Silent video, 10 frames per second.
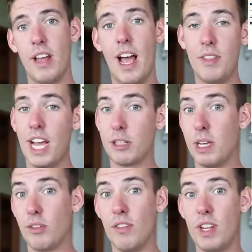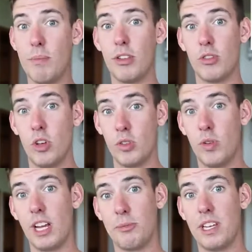I have the XPS 15, but there's also
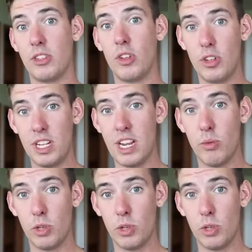an XPS 13,